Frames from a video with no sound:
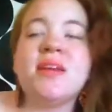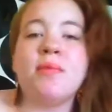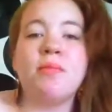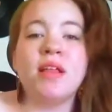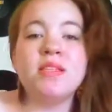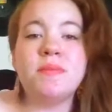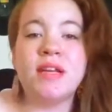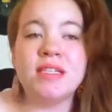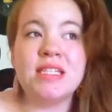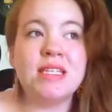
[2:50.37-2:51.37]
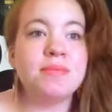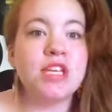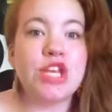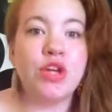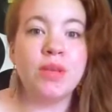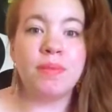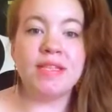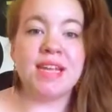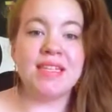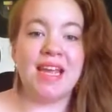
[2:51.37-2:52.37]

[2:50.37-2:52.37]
summer months because it seems like the only place I